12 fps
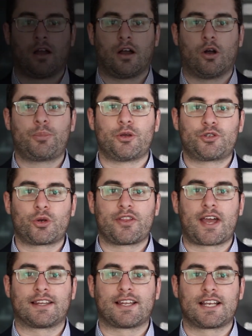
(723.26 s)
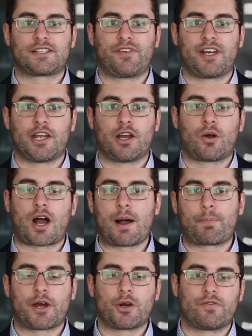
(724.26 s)
Hope you enjoyed that last video.
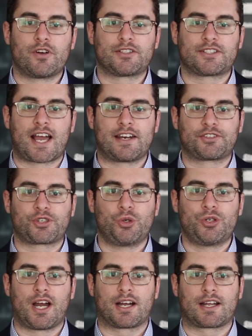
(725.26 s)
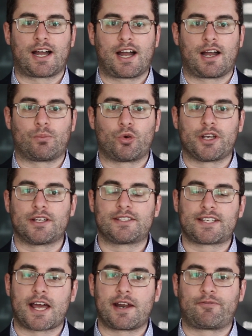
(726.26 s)
Hop on over to statuscoup.com, where you
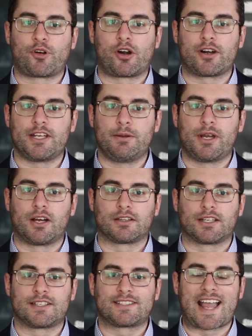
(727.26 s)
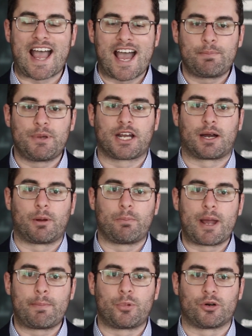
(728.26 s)
can sign up for our email list and become
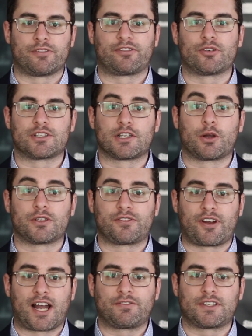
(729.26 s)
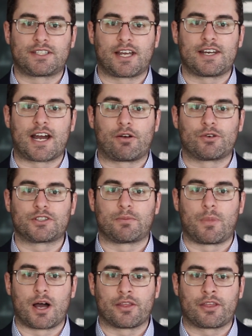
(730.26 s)
a member for as low as $5 to $10
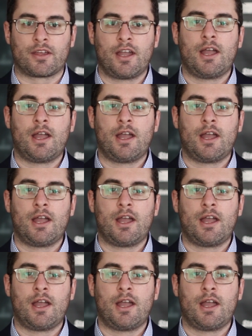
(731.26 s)
a month.